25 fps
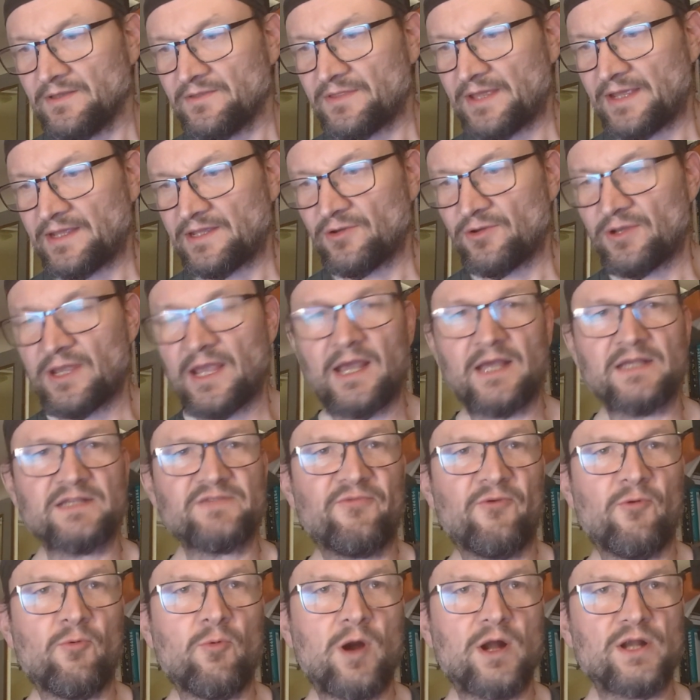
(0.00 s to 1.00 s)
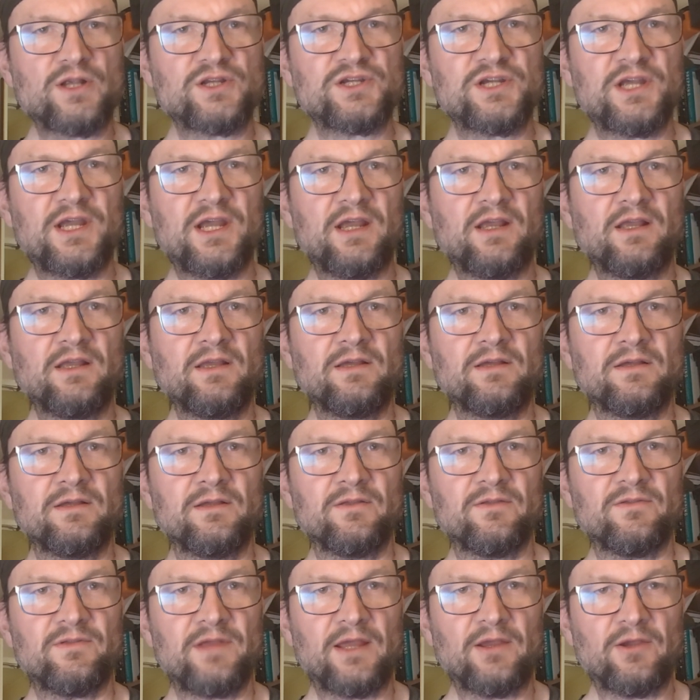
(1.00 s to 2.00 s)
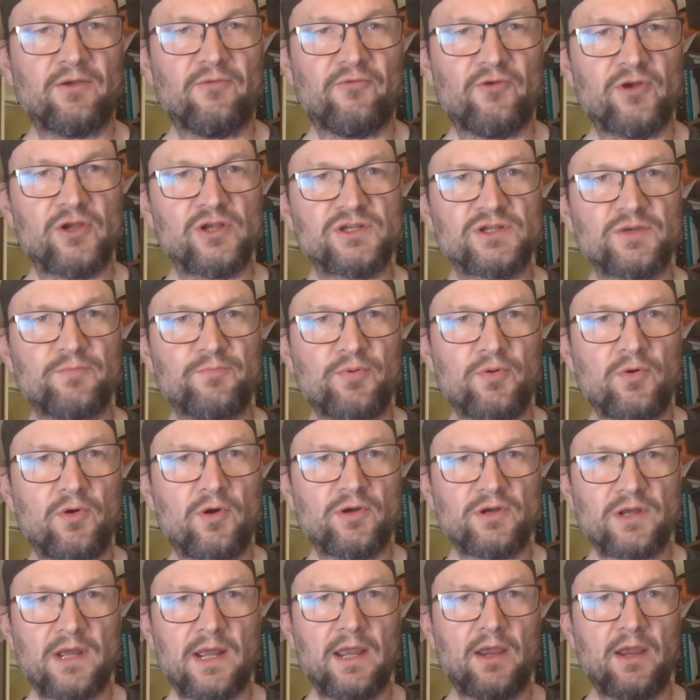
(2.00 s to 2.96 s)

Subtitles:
thank you guys for watching. Thank you for your support.